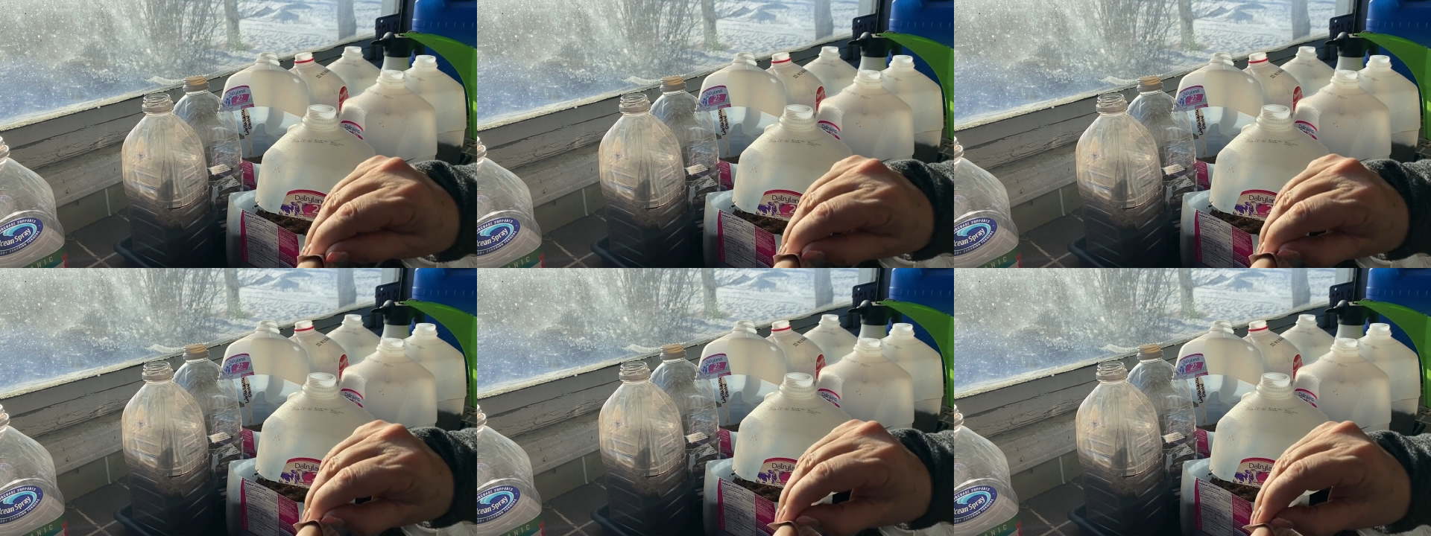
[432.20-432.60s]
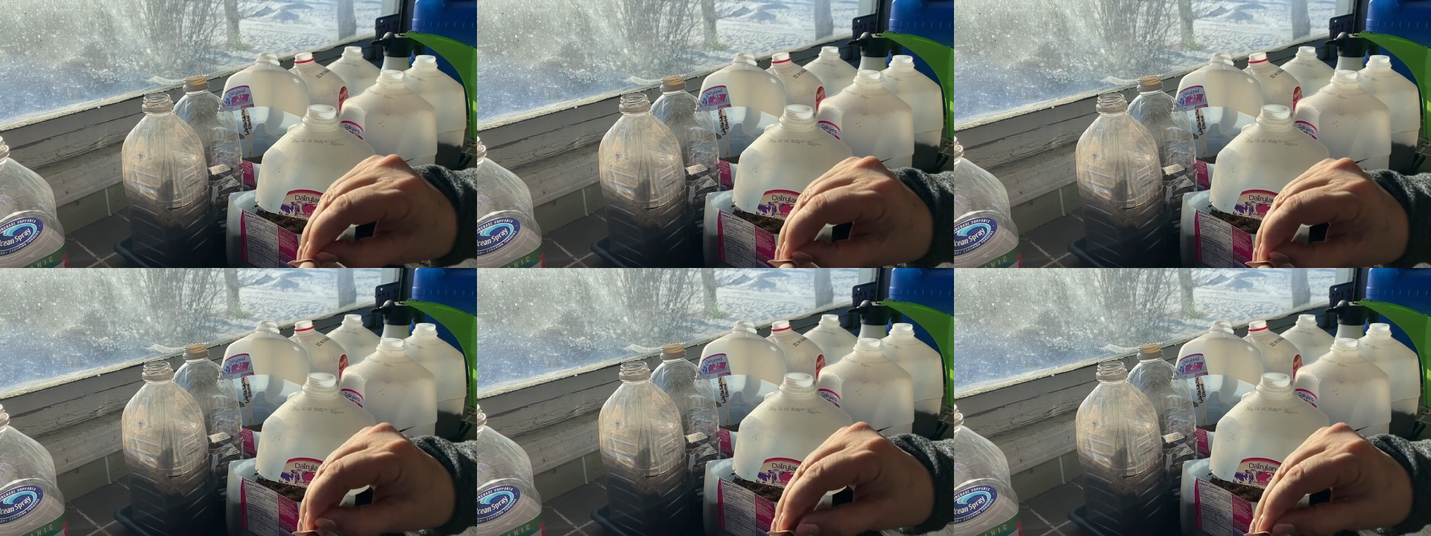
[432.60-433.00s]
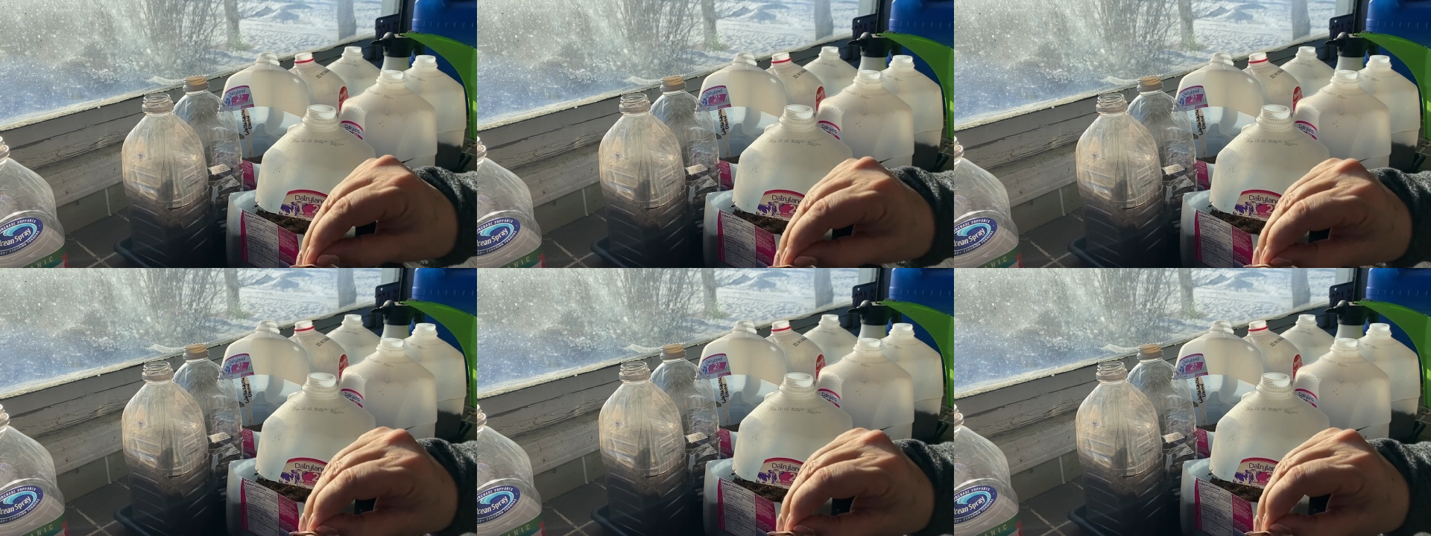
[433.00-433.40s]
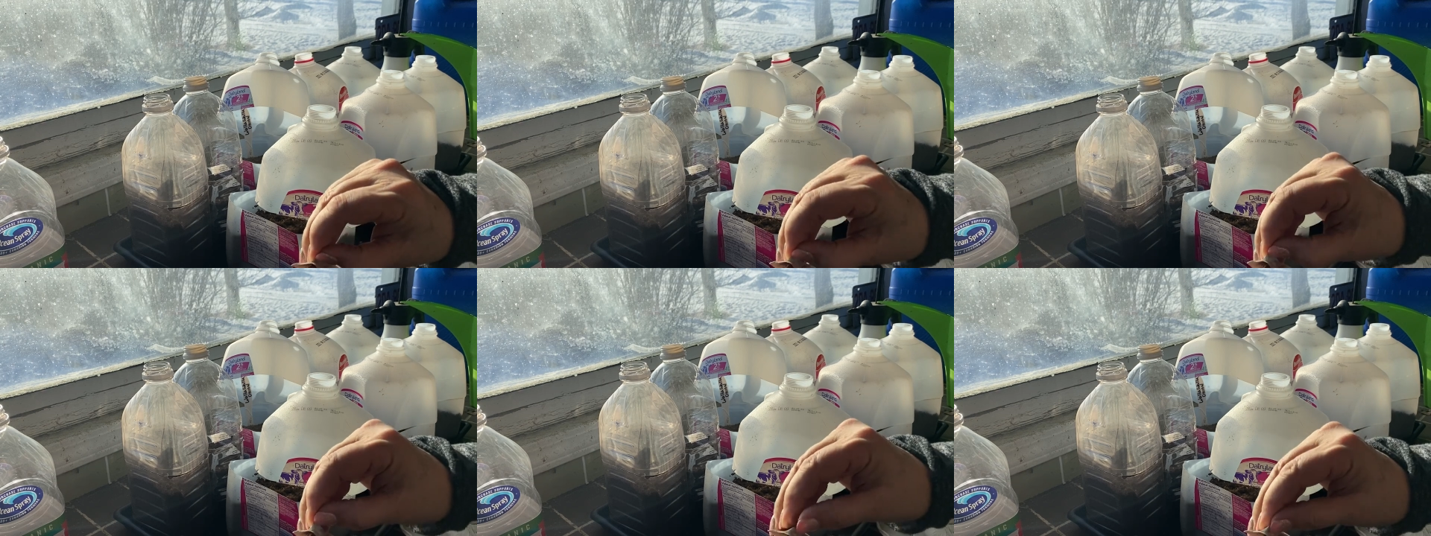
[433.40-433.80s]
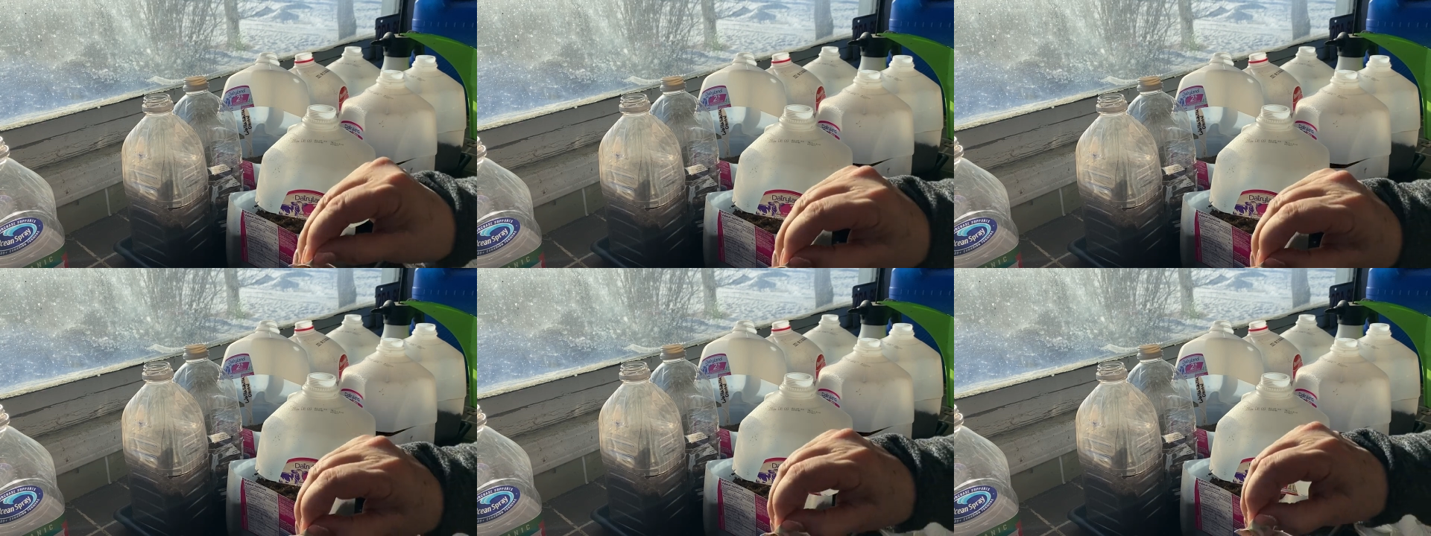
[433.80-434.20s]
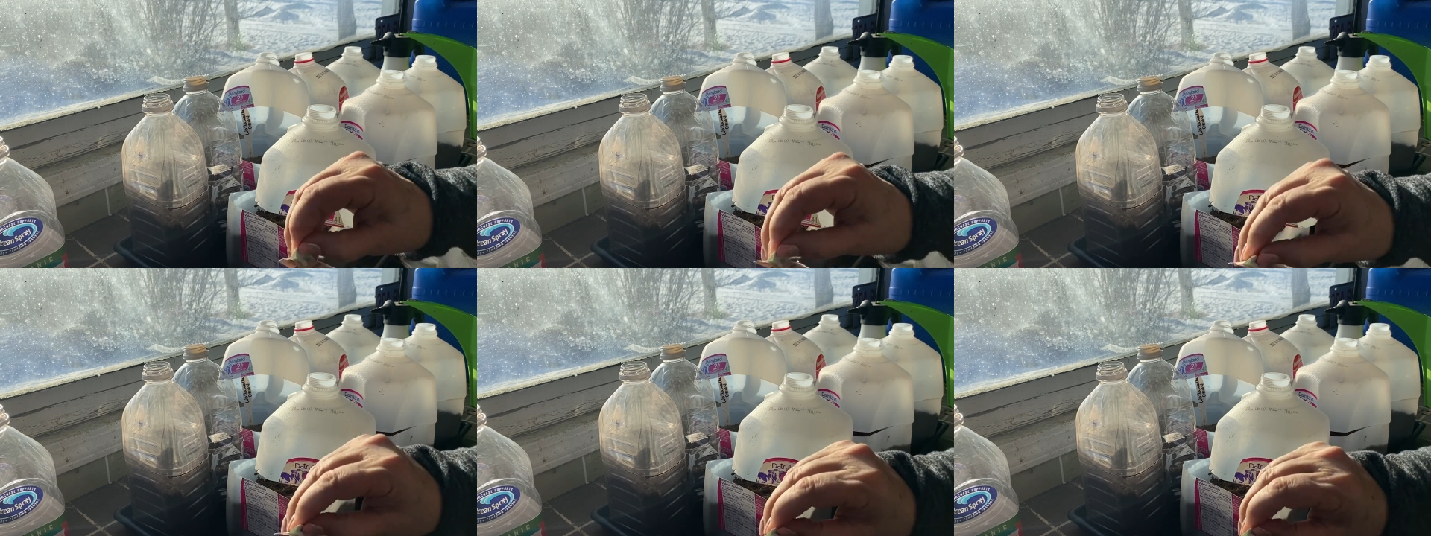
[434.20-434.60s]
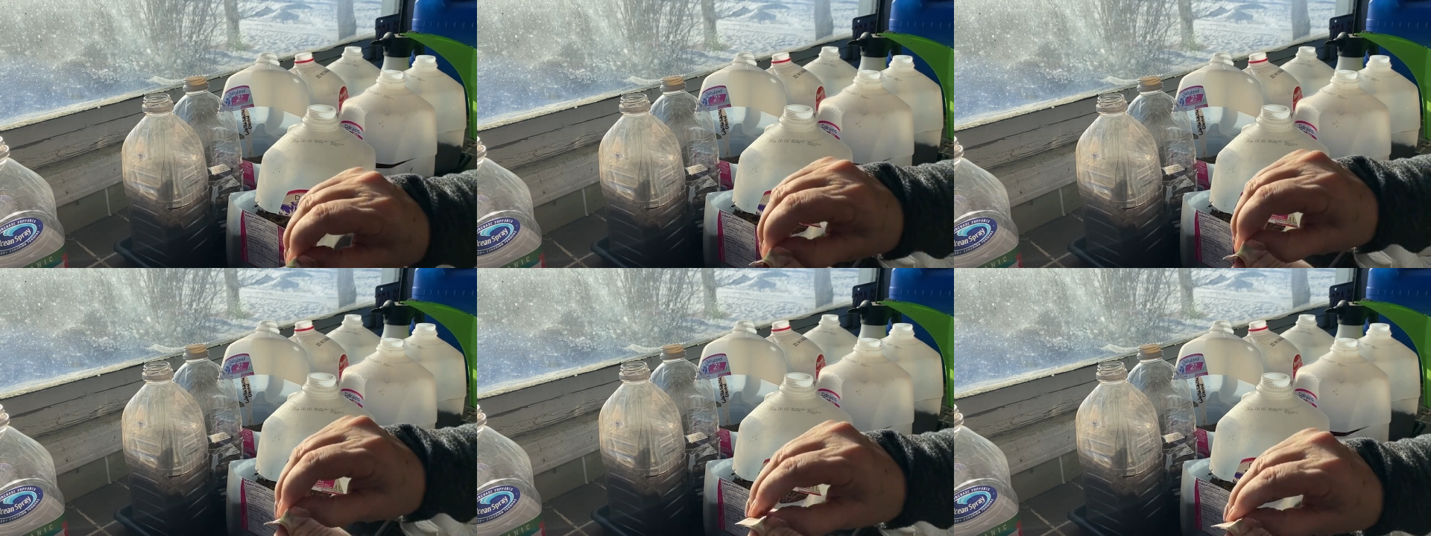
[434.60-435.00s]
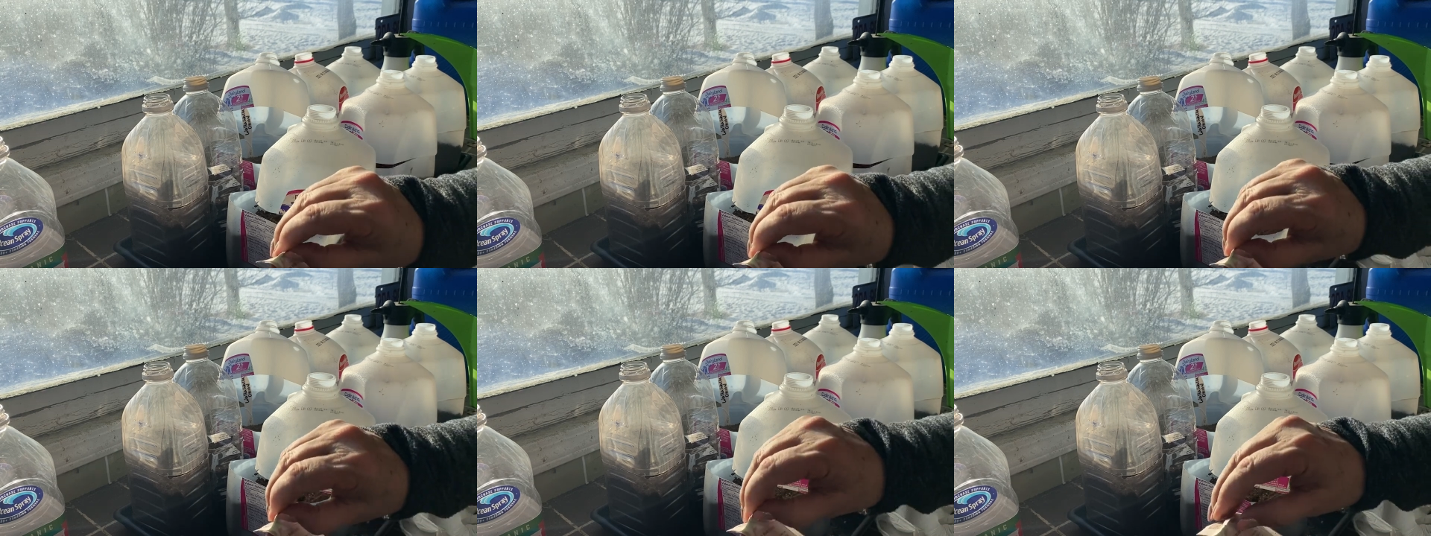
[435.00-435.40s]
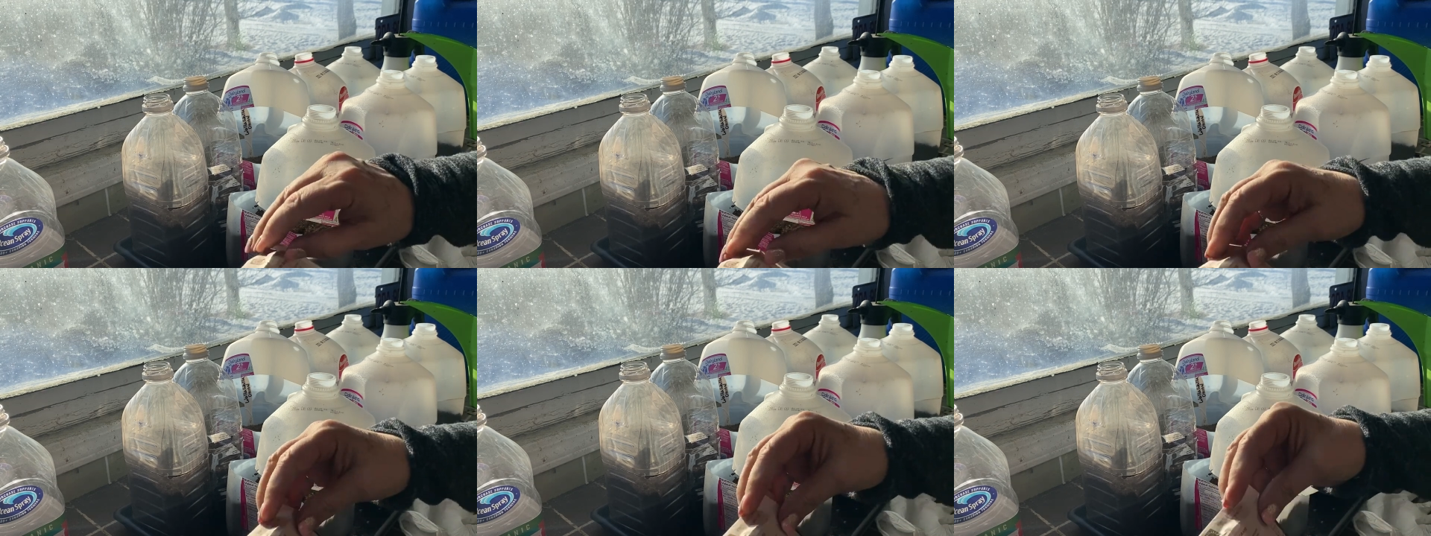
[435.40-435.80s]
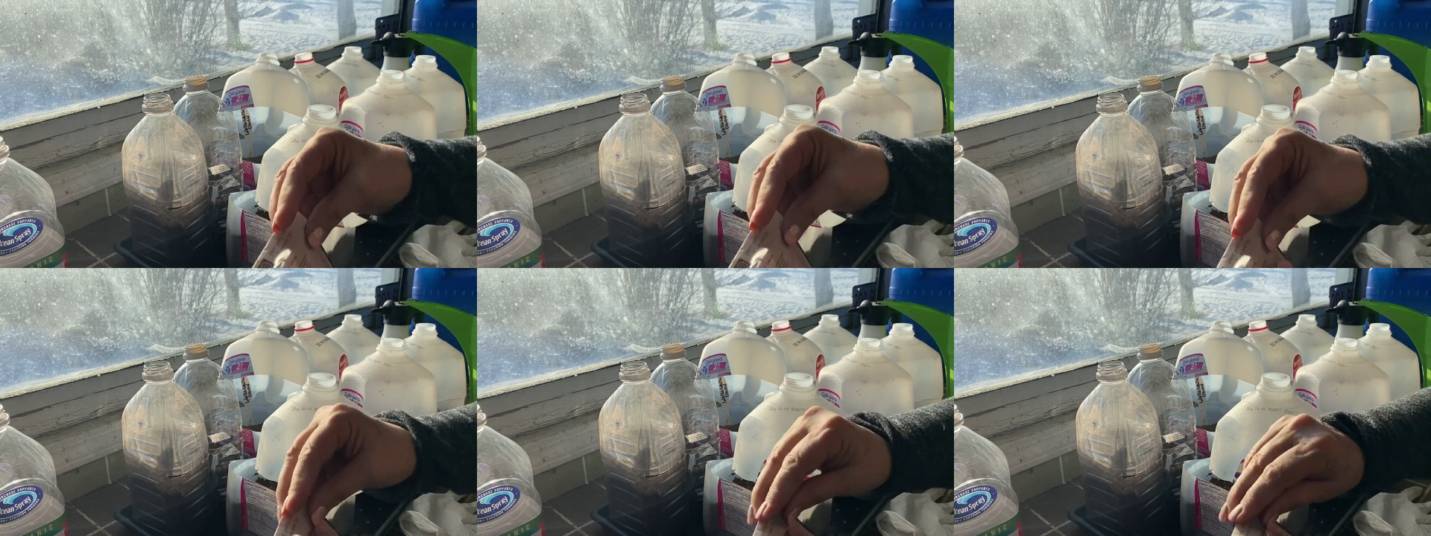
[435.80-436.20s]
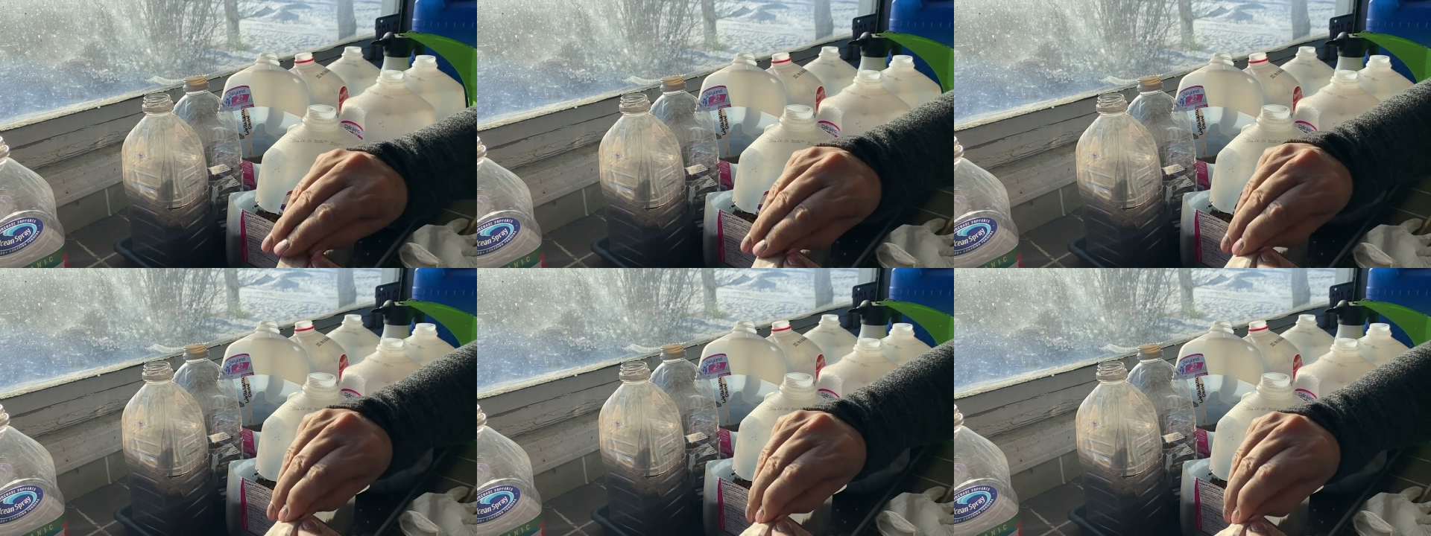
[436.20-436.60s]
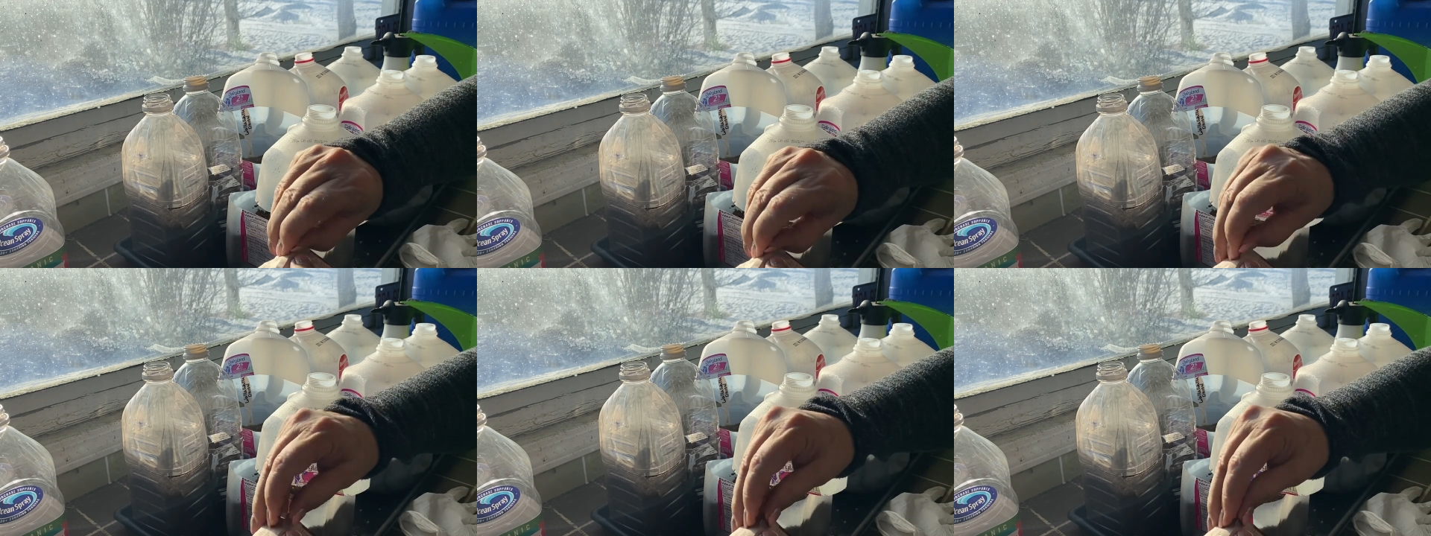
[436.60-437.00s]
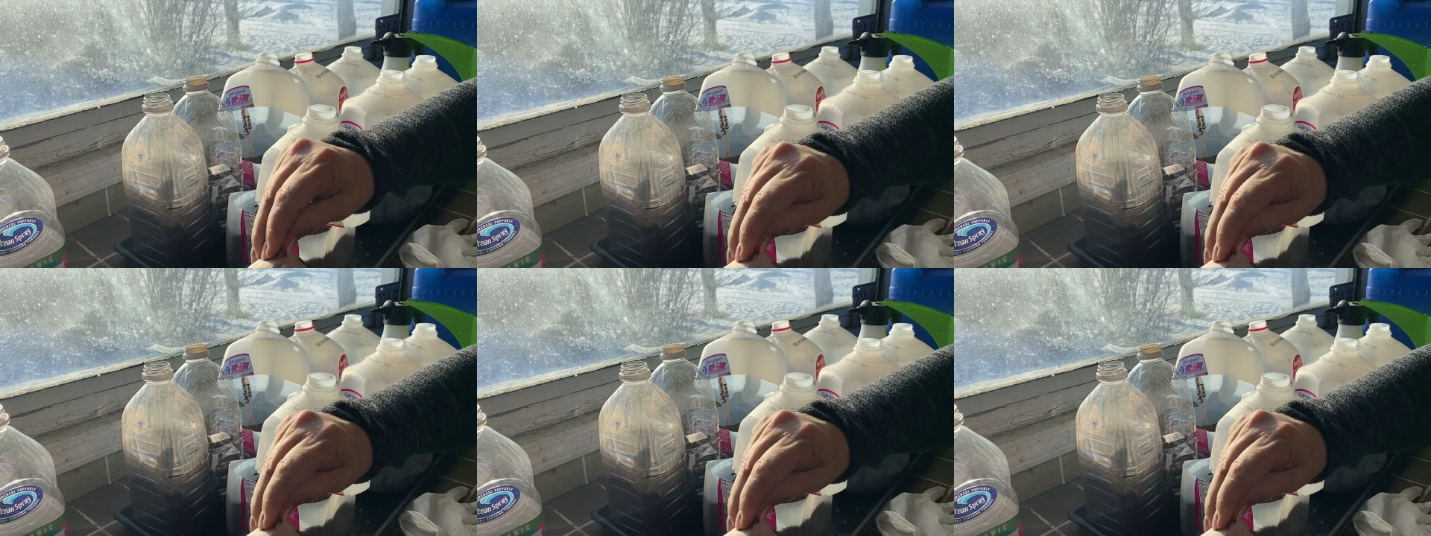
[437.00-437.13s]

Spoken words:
Nobody's mouth can be seen.